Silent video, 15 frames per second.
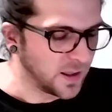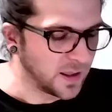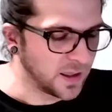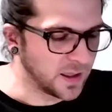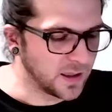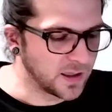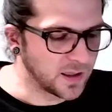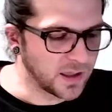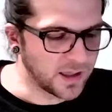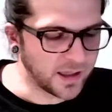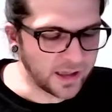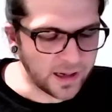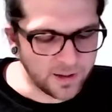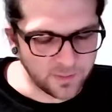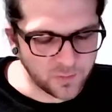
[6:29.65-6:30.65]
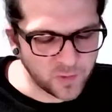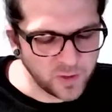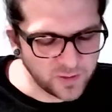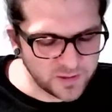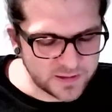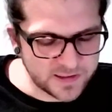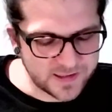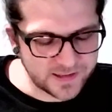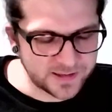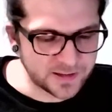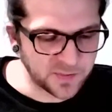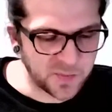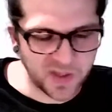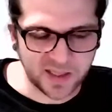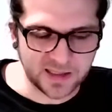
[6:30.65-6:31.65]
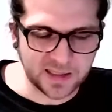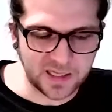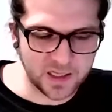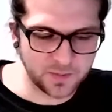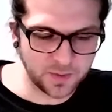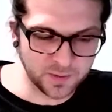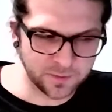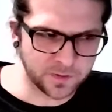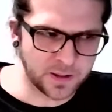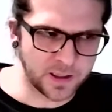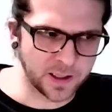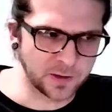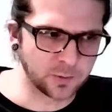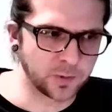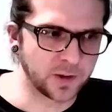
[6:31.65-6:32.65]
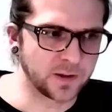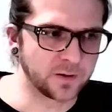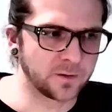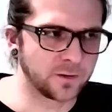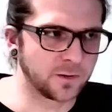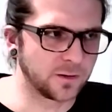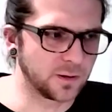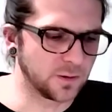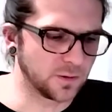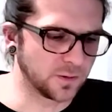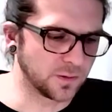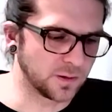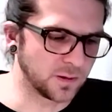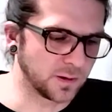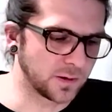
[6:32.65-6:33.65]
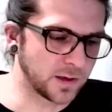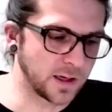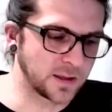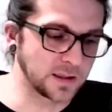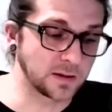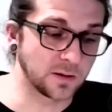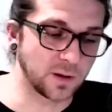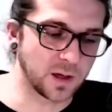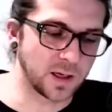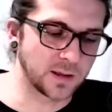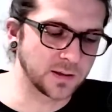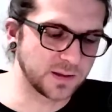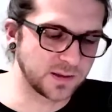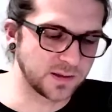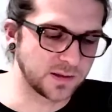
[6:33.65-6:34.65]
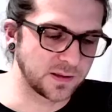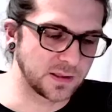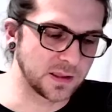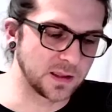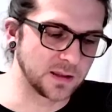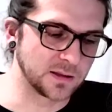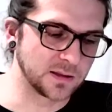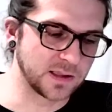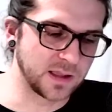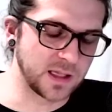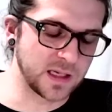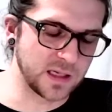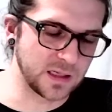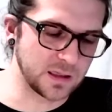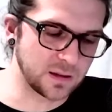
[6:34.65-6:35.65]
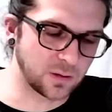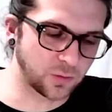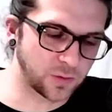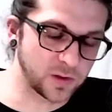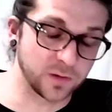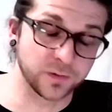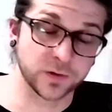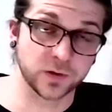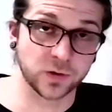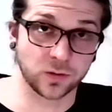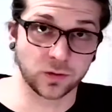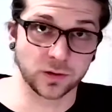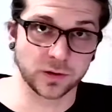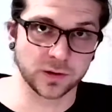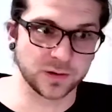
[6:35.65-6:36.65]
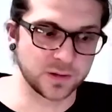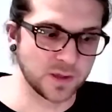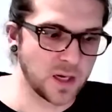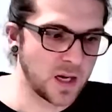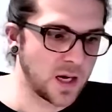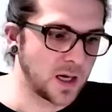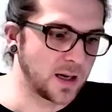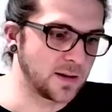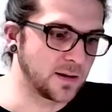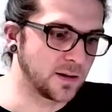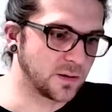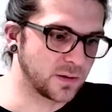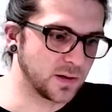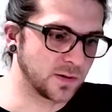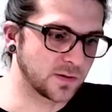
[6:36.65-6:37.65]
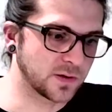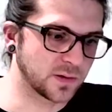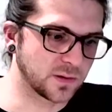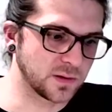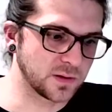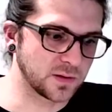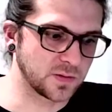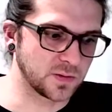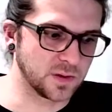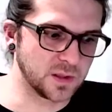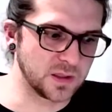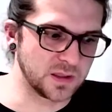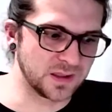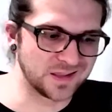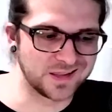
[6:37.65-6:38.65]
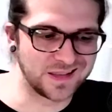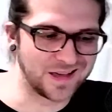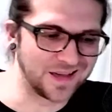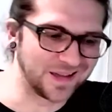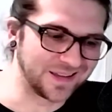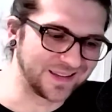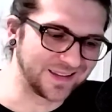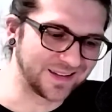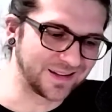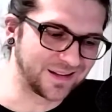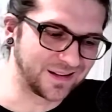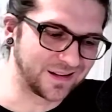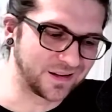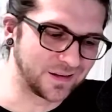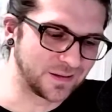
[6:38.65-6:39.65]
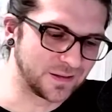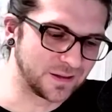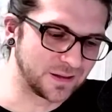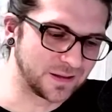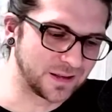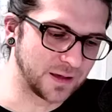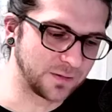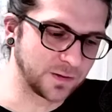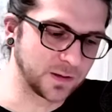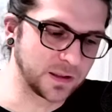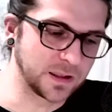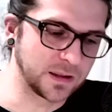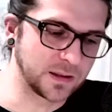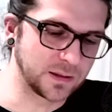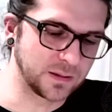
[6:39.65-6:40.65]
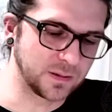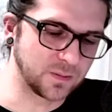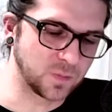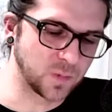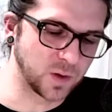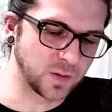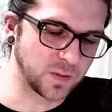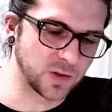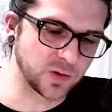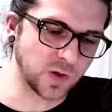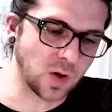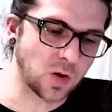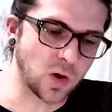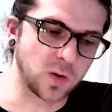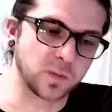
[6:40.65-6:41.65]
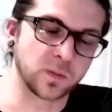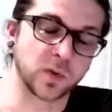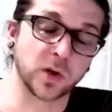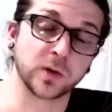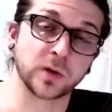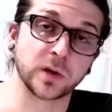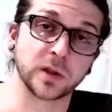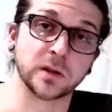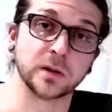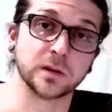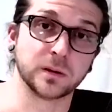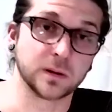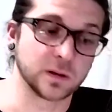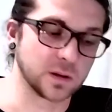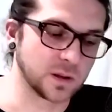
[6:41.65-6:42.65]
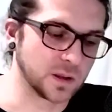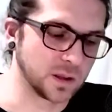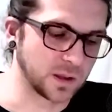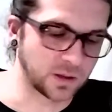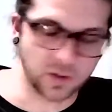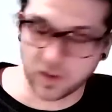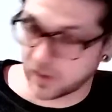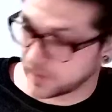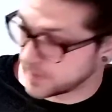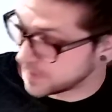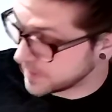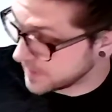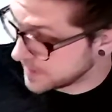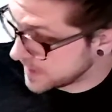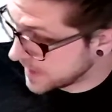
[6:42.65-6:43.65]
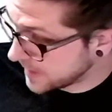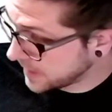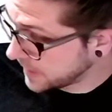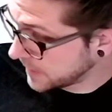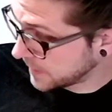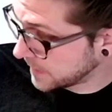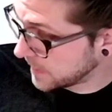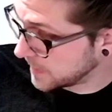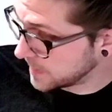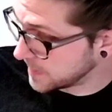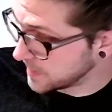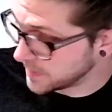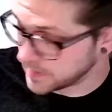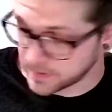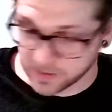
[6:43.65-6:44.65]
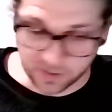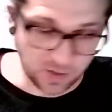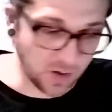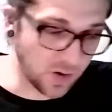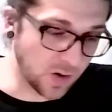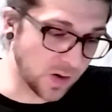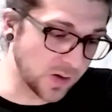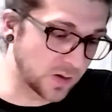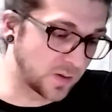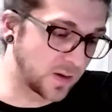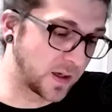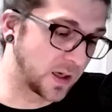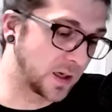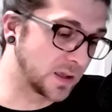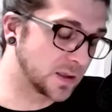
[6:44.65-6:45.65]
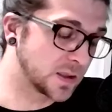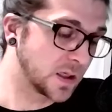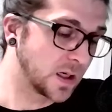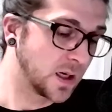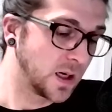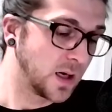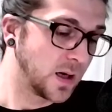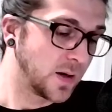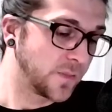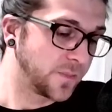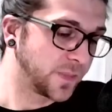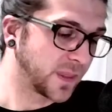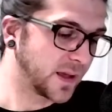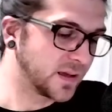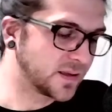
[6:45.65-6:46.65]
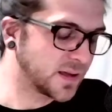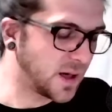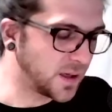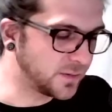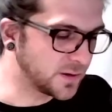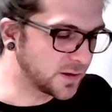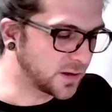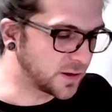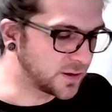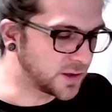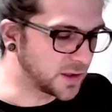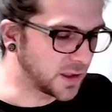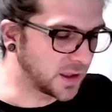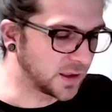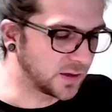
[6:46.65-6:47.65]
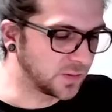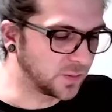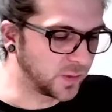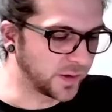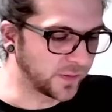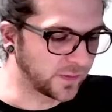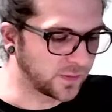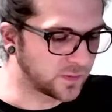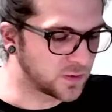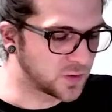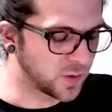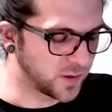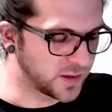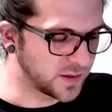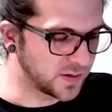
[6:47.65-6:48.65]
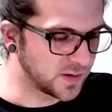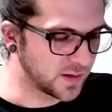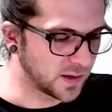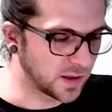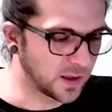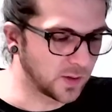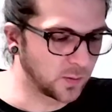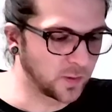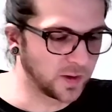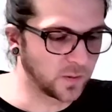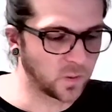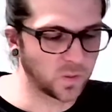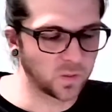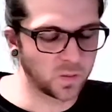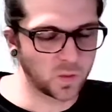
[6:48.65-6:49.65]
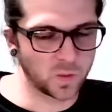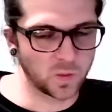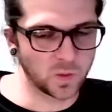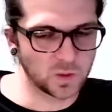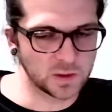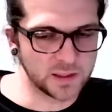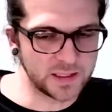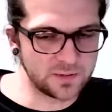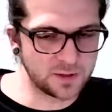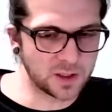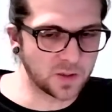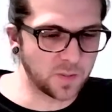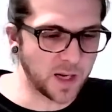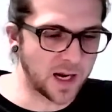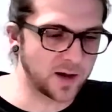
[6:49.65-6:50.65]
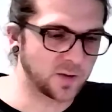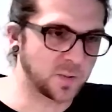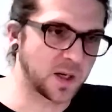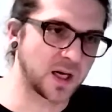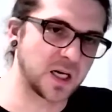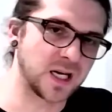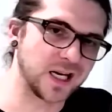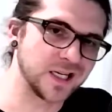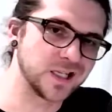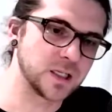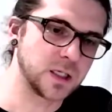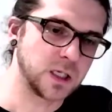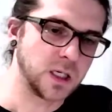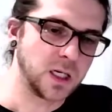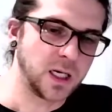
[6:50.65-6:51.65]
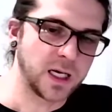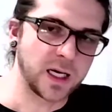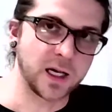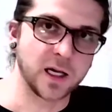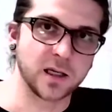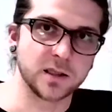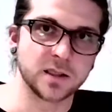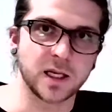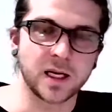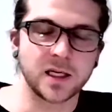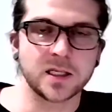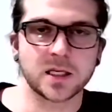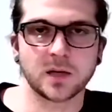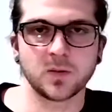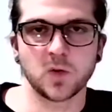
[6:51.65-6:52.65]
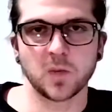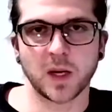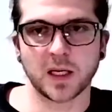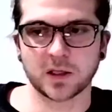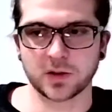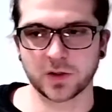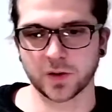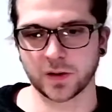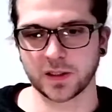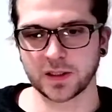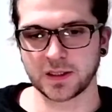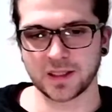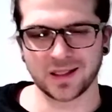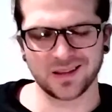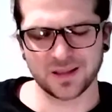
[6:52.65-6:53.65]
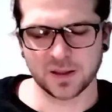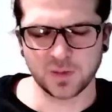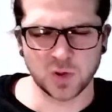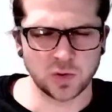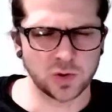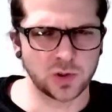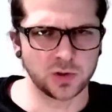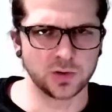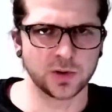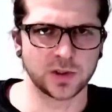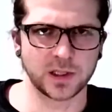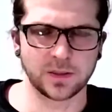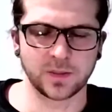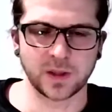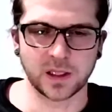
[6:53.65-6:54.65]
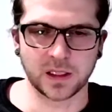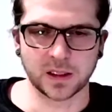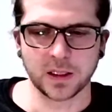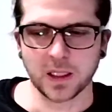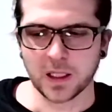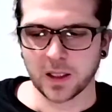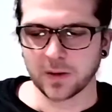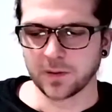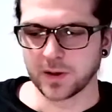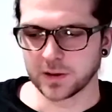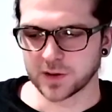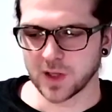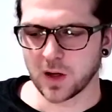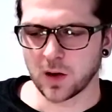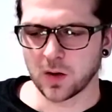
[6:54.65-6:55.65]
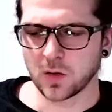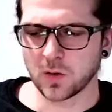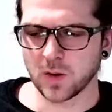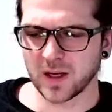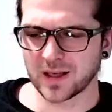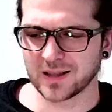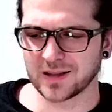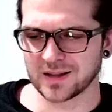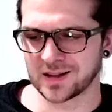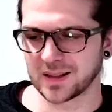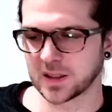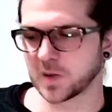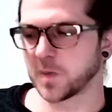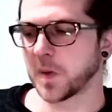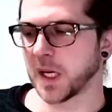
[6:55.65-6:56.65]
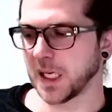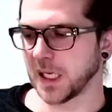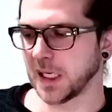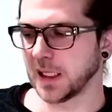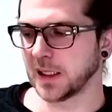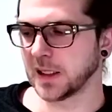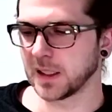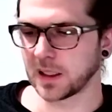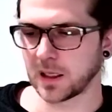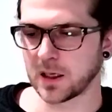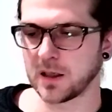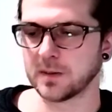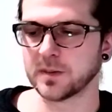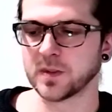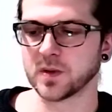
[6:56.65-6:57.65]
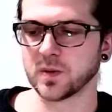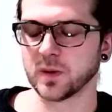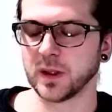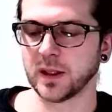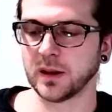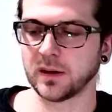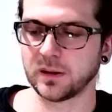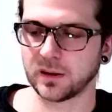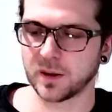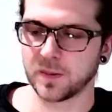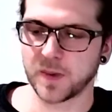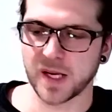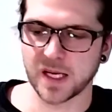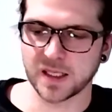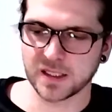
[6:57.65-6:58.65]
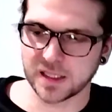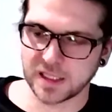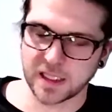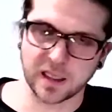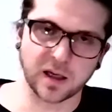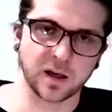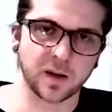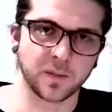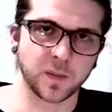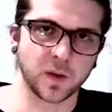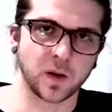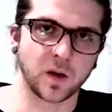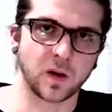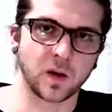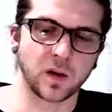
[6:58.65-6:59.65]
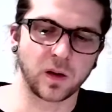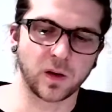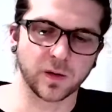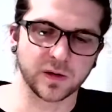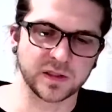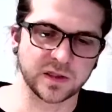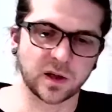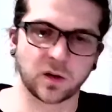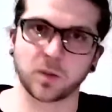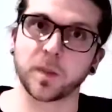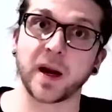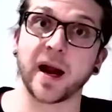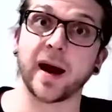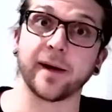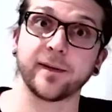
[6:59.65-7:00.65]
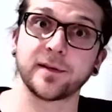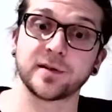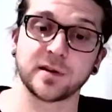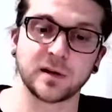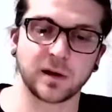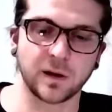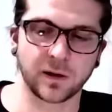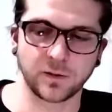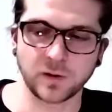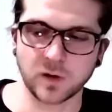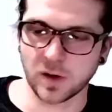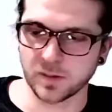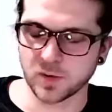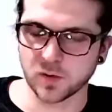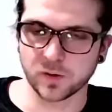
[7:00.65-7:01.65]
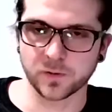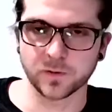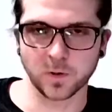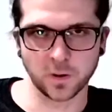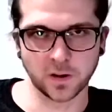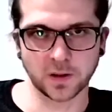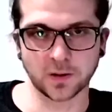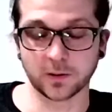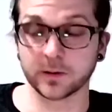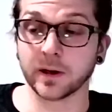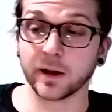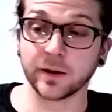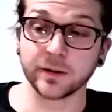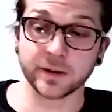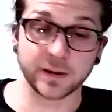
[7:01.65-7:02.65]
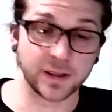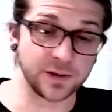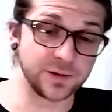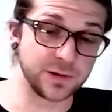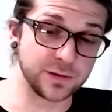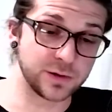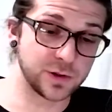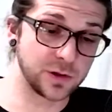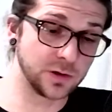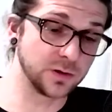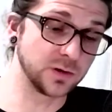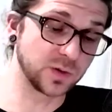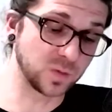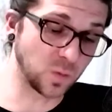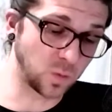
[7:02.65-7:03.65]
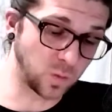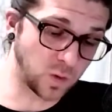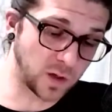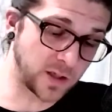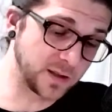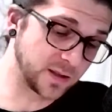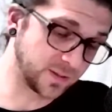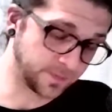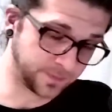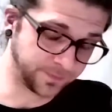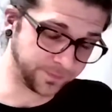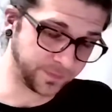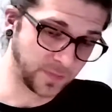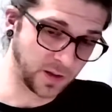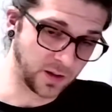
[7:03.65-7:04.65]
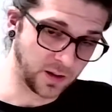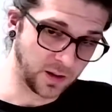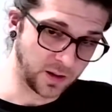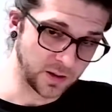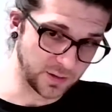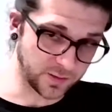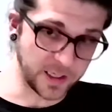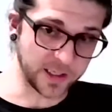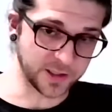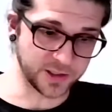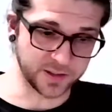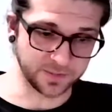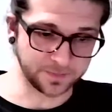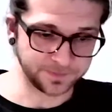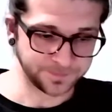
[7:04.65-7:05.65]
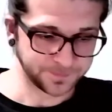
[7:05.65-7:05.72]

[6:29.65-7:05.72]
And I, I'm really seeing the pain amplified with your crowning thoughts is the Three of Swords. And the Three of Swords is a uh, definitely one of the most heartbroken uh, cards in the deck. This is a card that it's kind of associated with choice, uh, with leaving a path behind. And anytime you make a choice, anytime you choose something, there's always this pain that comes with abandoning up all these other paths. You know, if you to a fork in the road and you choose one direction,